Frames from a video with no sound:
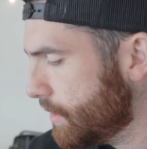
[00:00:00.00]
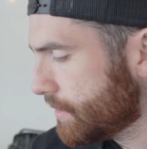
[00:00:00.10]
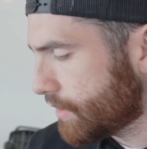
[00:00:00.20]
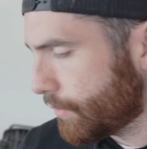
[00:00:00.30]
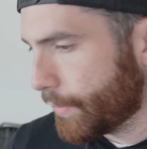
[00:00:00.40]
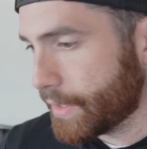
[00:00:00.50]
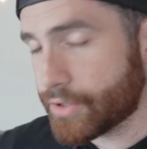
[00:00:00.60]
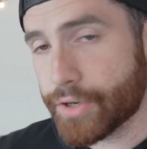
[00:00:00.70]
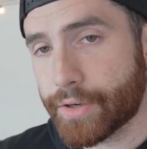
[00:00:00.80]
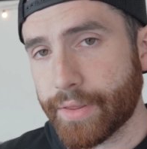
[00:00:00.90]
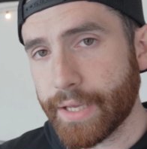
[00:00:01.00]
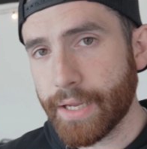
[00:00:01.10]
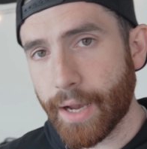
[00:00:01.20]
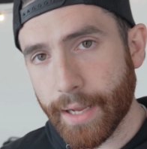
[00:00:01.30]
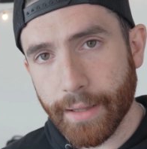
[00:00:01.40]
So we went and took
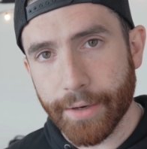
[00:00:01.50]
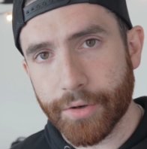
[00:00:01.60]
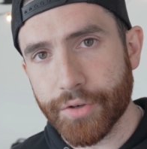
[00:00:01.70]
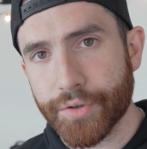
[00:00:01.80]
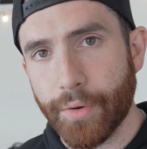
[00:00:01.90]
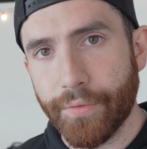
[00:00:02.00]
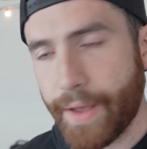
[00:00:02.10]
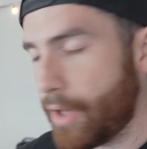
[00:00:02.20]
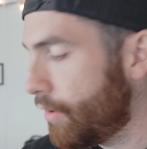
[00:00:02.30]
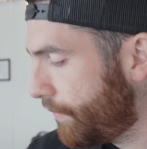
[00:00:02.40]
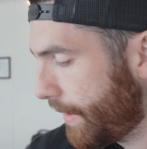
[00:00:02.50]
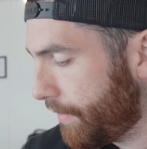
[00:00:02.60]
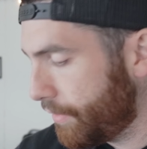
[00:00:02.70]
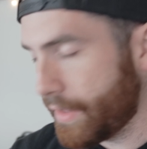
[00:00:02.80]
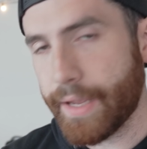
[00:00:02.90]
the idle air control valve
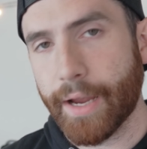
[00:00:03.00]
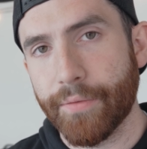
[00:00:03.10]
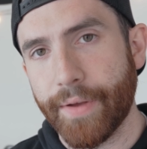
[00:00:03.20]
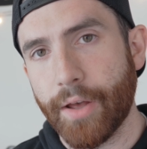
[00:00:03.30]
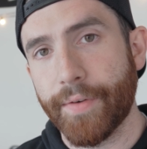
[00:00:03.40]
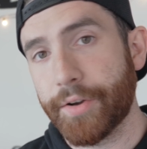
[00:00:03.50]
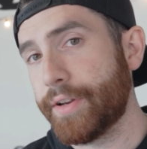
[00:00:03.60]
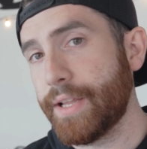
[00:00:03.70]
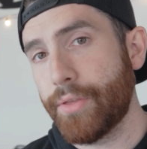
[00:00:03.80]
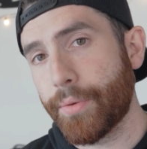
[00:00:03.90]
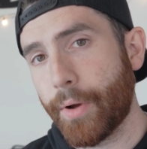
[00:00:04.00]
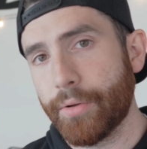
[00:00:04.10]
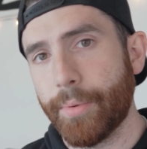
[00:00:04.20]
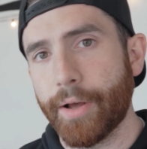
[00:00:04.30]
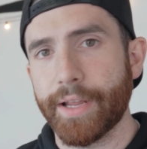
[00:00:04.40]
and the air valve underneath the
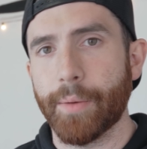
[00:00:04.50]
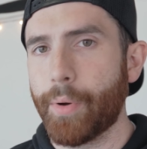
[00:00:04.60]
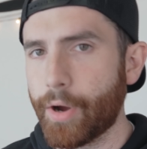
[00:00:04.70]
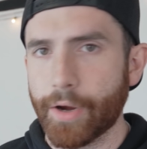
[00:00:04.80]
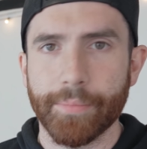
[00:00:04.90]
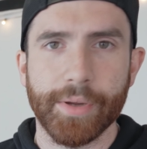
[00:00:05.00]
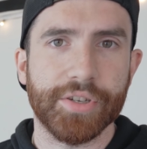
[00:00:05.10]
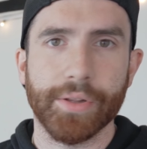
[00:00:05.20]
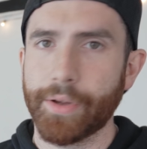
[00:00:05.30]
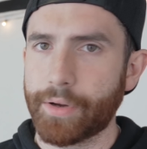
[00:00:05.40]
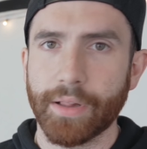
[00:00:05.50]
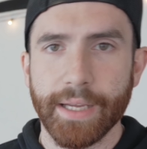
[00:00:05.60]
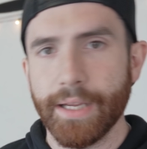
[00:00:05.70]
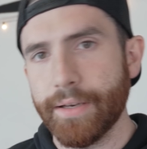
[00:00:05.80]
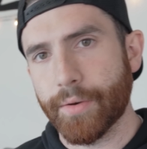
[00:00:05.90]
throttle body apart, made sure they were
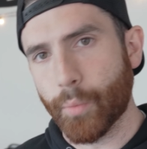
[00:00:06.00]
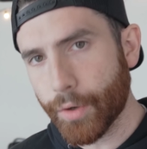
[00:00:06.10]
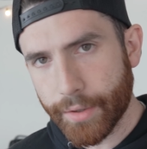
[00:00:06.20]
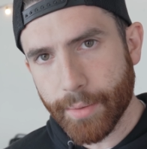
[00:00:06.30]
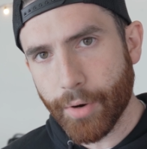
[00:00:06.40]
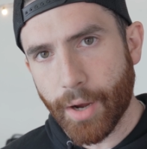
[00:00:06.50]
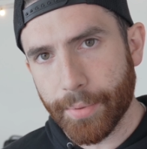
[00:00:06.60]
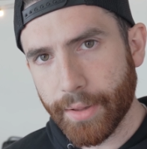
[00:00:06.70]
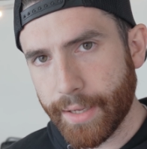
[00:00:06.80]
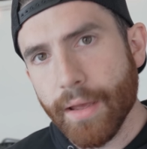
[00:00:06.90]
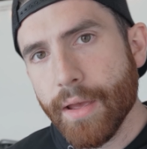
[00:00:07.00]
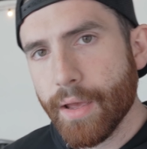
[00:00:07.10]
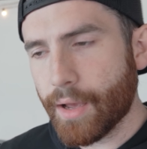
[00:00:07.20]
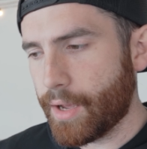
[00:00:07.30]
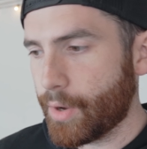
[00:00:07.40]
cleaned and working properly.
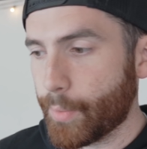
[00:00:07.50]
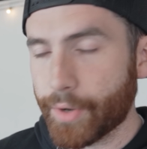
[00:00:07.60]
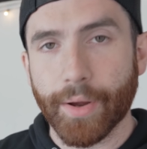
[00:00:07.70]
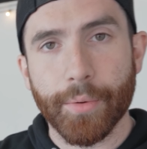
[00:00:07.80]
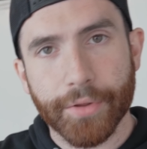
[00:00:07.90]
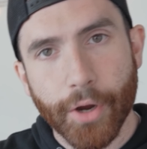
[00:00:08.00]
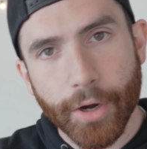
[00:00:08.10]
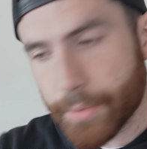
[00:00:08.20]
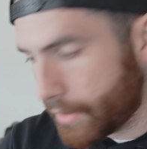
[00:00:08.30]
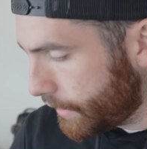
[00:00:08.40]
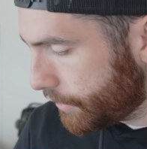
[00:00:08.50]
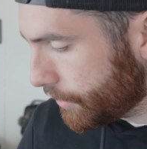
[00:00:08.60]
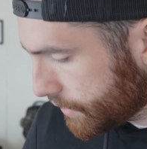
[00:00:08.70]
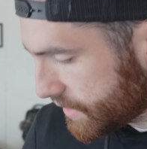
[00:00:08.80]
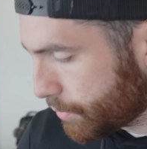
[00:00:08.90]
Went around with carb
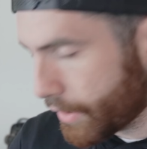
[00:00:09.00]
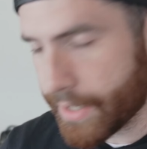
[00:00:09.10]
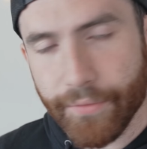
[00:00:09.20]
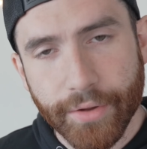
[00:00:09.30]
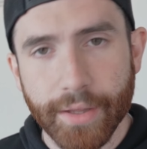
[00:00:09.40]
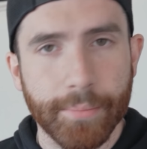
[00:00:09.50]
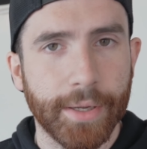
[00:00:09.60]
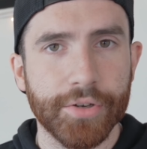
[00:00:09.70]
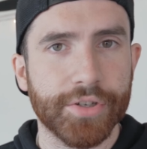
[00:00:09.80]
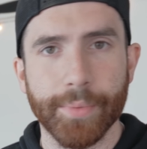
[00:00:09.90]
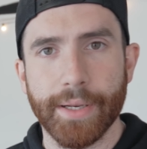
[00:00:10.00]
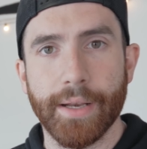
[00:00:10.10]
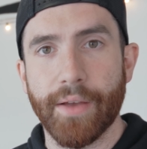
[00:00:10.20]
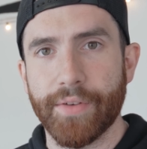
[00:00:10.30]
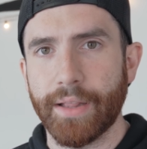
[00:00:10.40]
cleaner and sprayed everything, making sure we
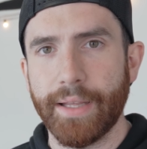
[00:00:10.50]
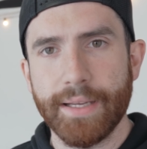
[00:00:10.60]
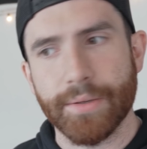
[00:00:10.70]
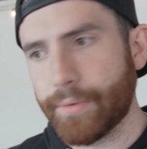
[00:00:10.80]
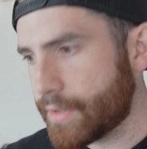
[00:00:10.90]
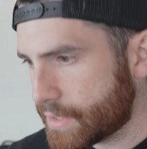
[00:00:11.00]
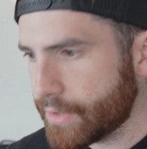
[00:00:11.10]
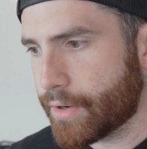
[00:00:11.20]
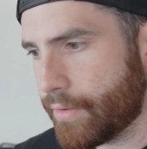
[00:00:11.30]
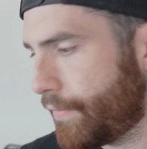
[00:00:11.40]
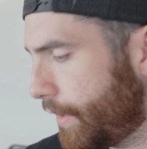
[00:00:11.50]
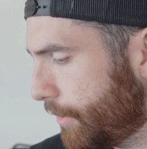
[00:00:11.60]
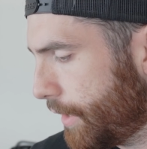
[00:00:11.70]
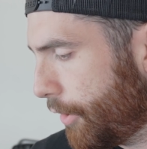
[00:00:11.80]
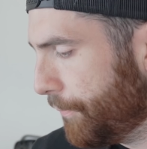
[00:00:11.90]
didn't have any leaks, and still couldn't
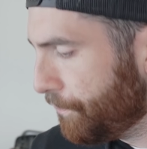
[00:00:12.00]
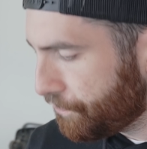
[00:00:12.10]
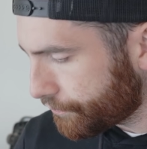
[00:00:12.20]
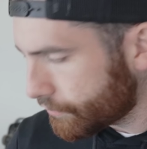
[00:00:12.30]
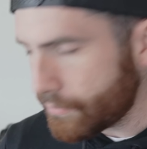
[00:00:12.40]
figure it out.